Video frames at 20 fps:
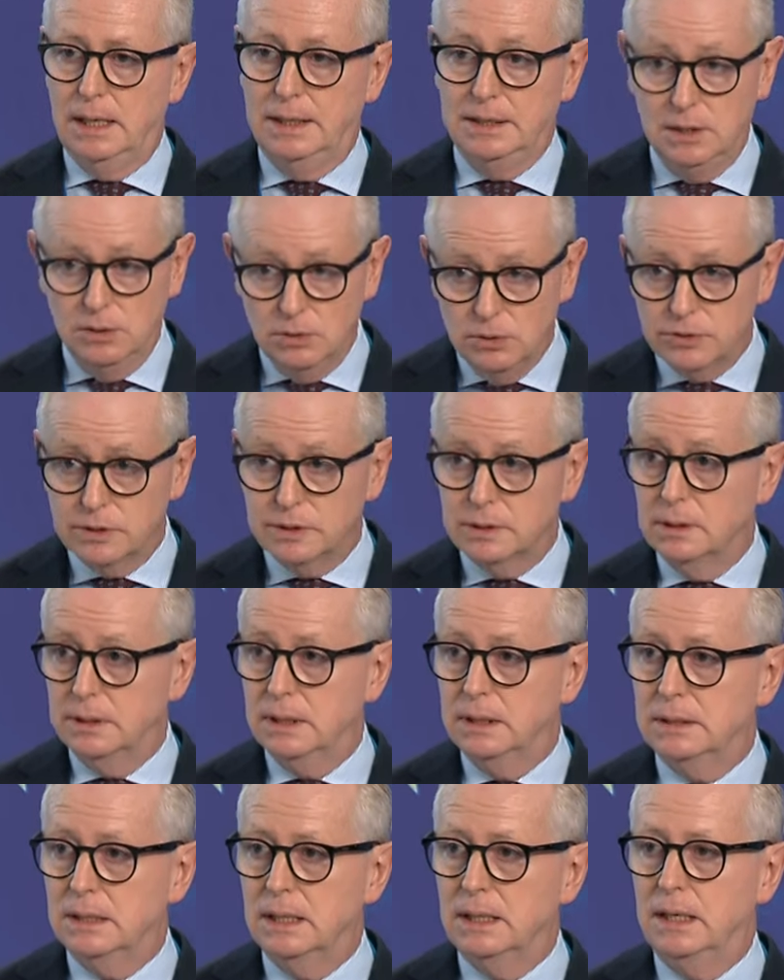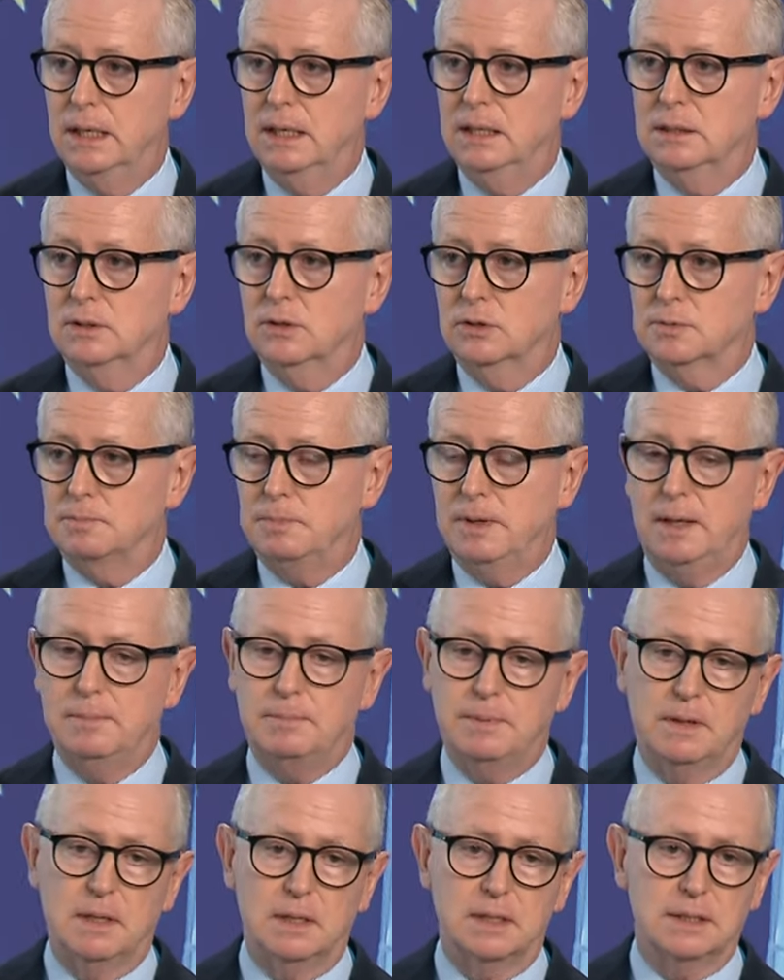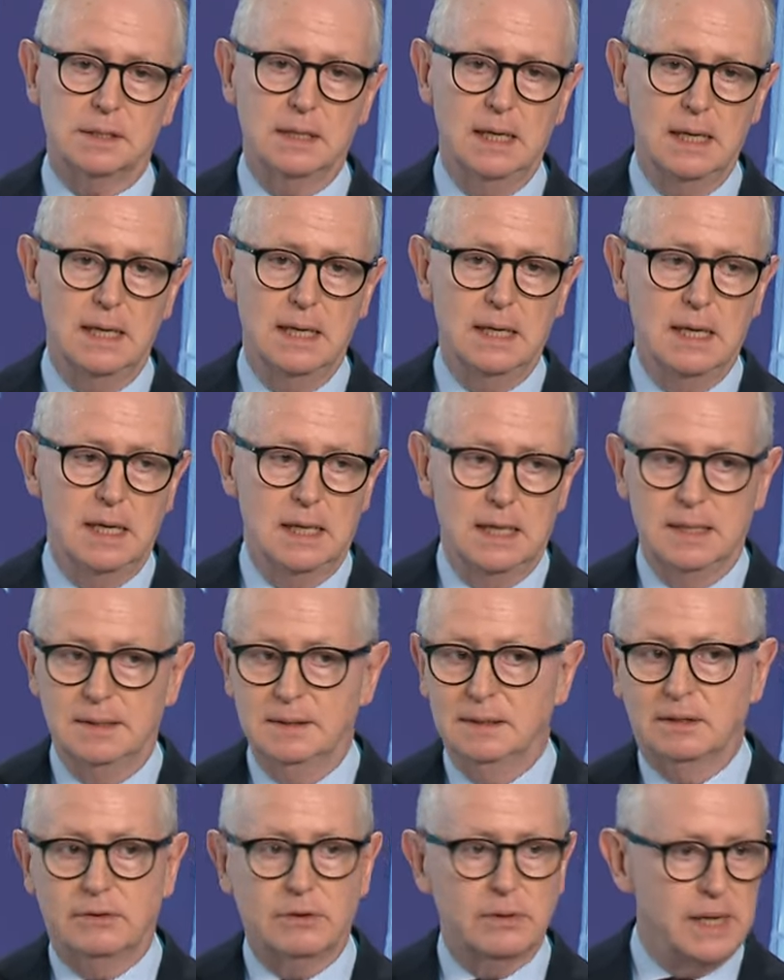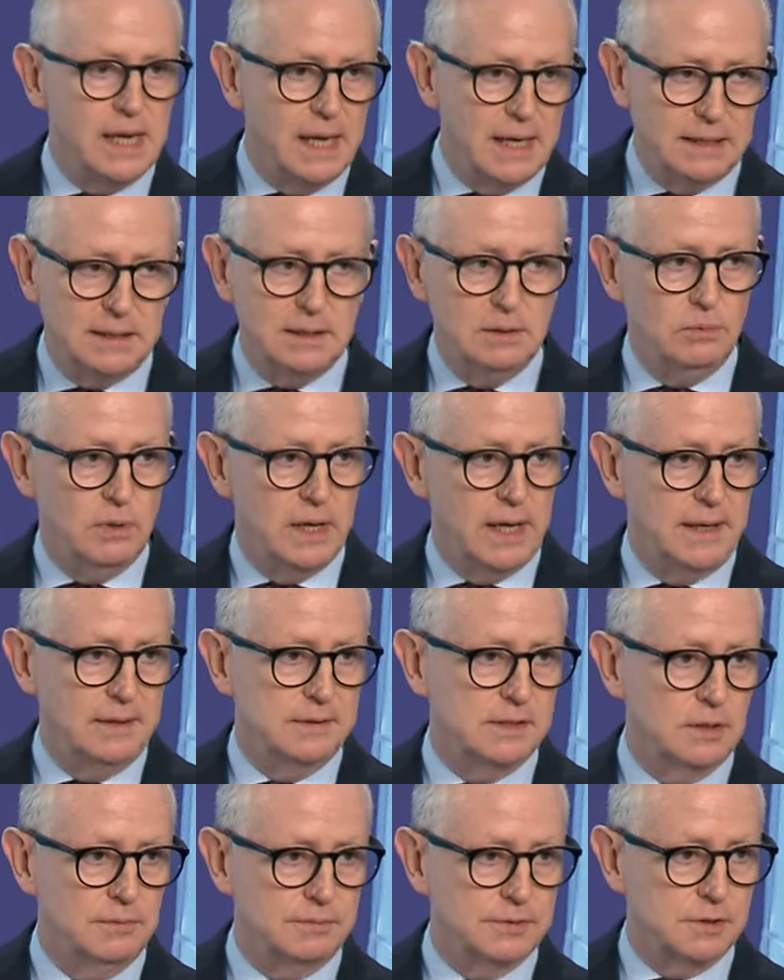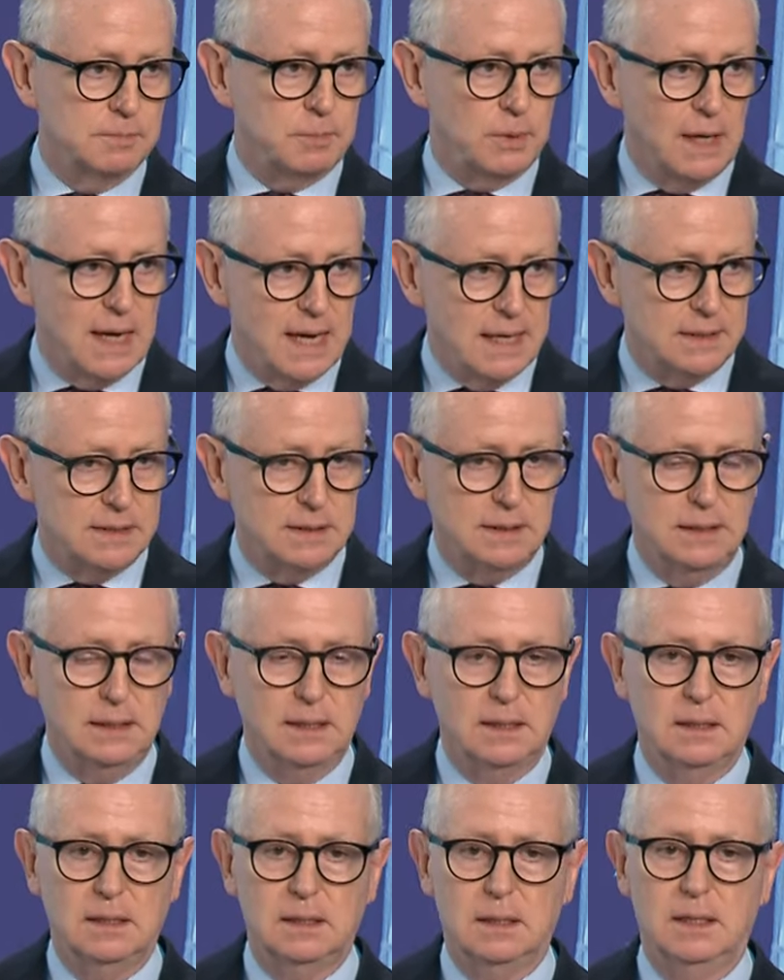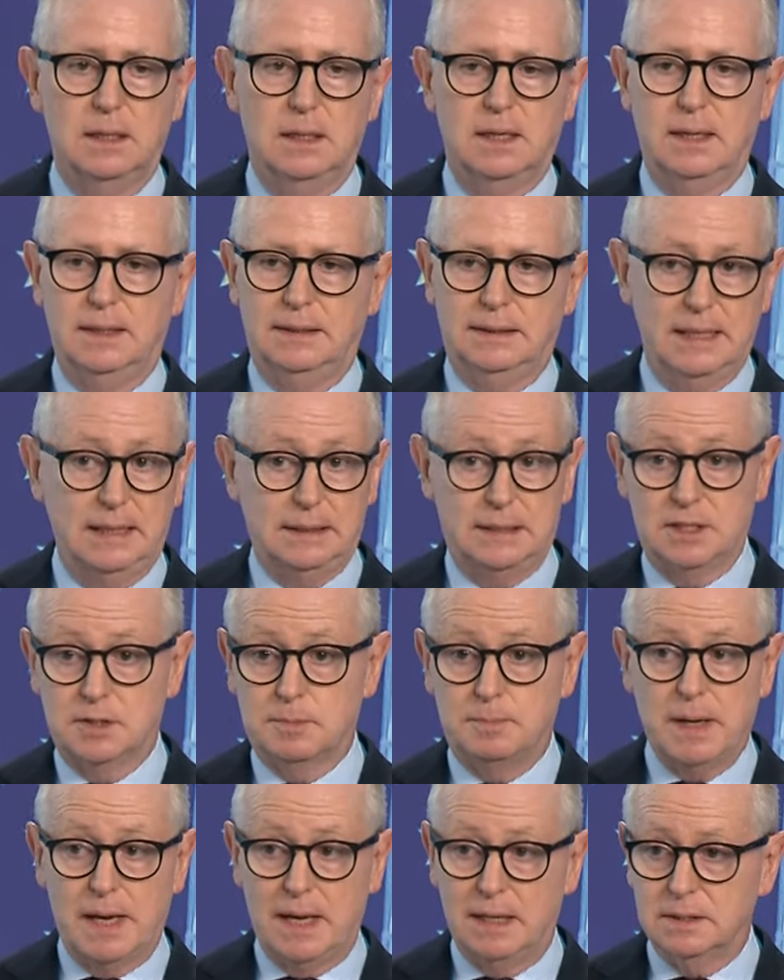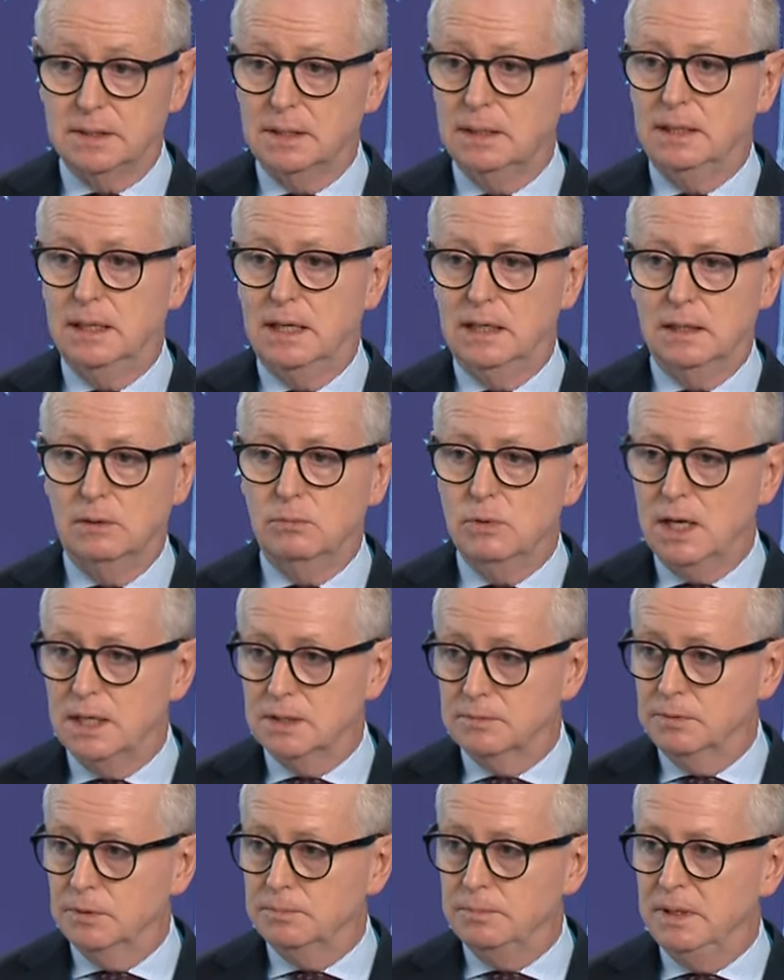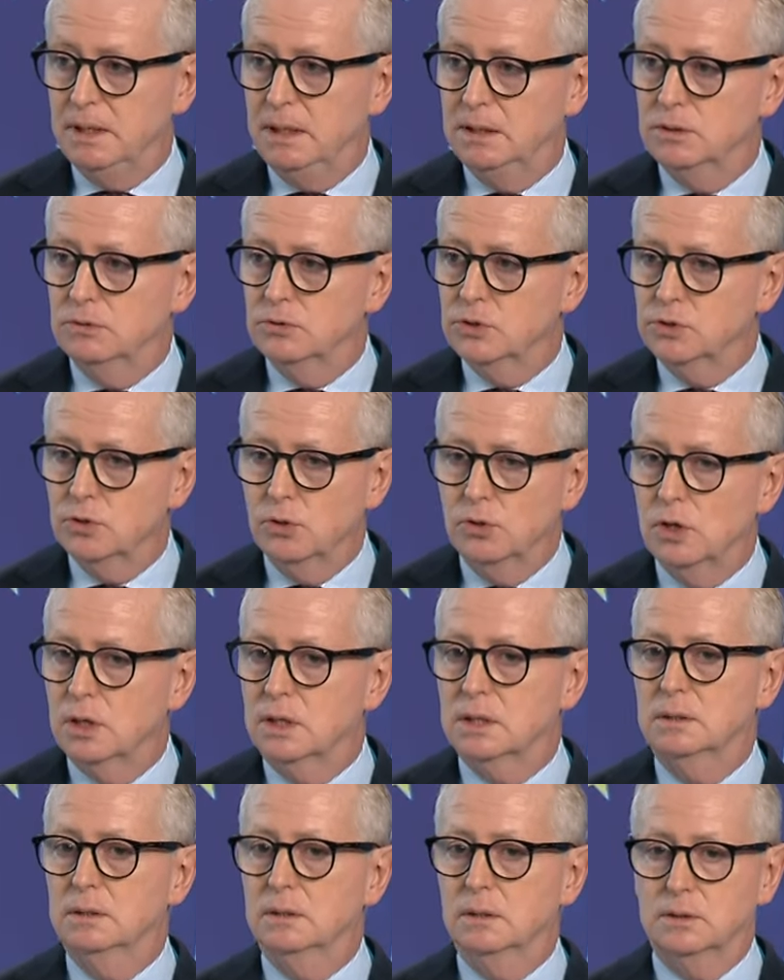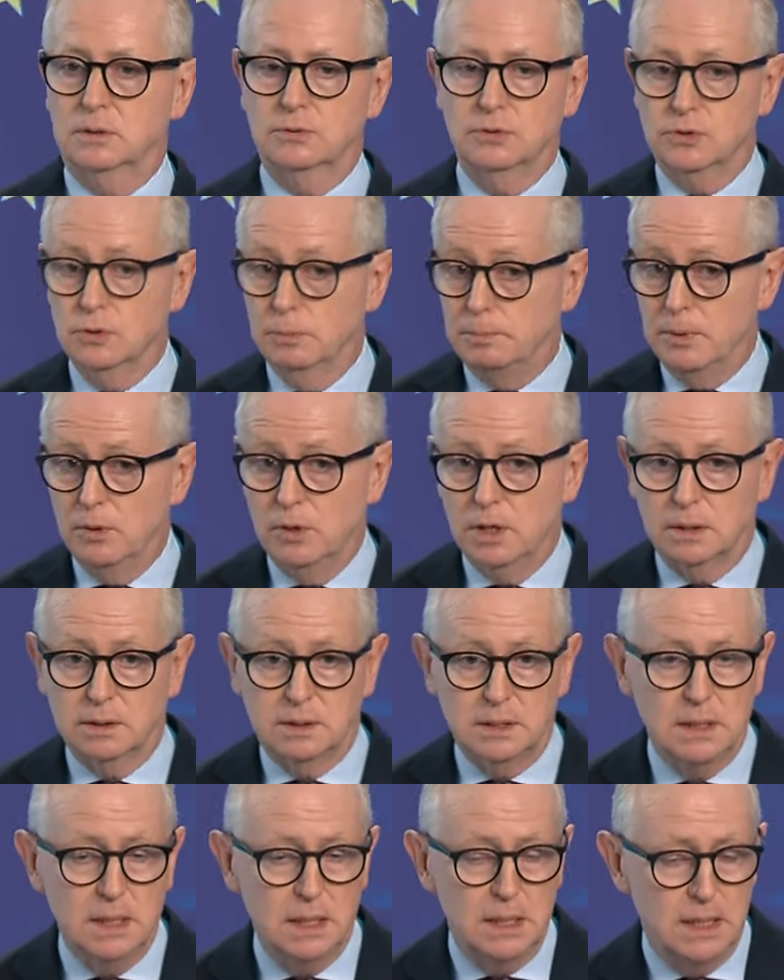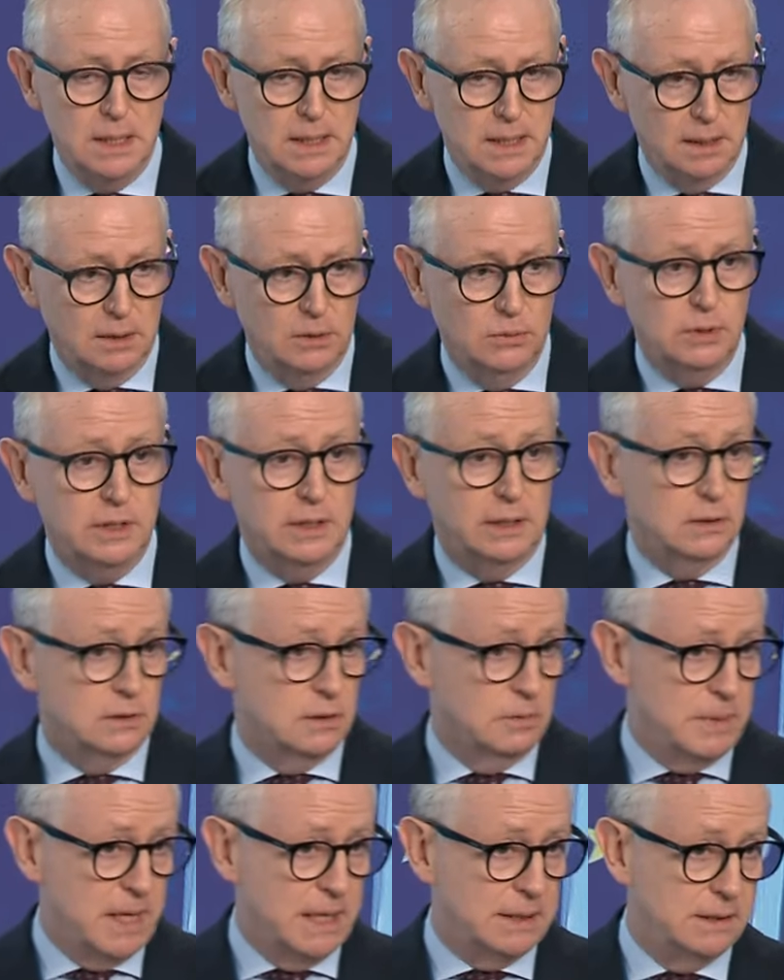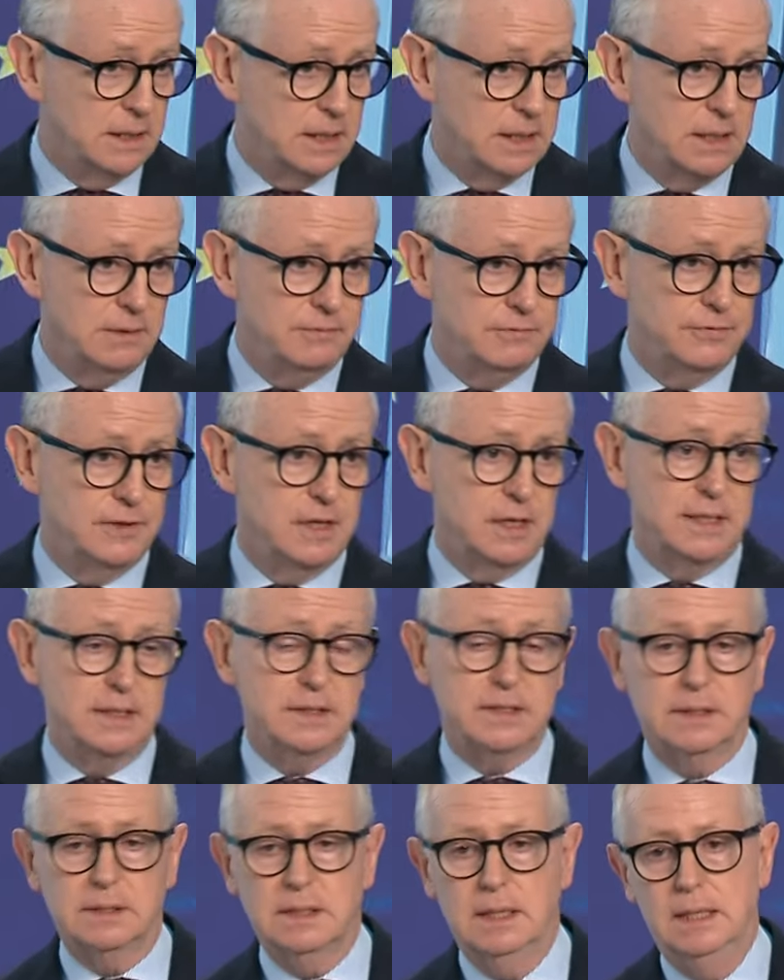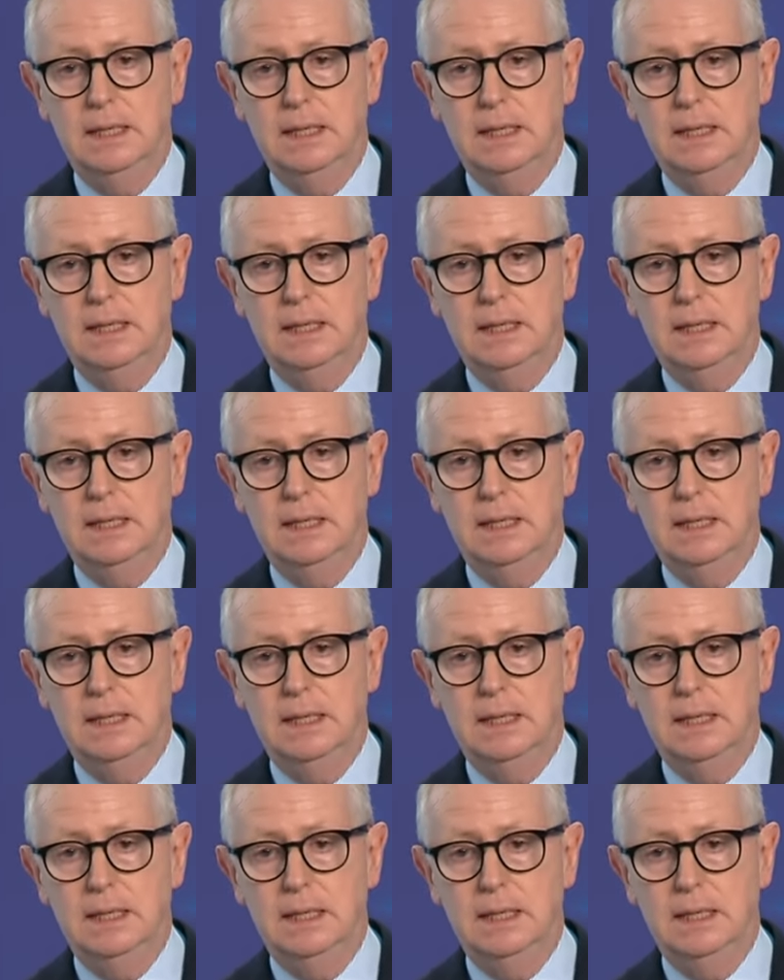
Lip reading: used in those papers, creative ways of splicing data spans that otherwise would be too short not to support good econometric inference,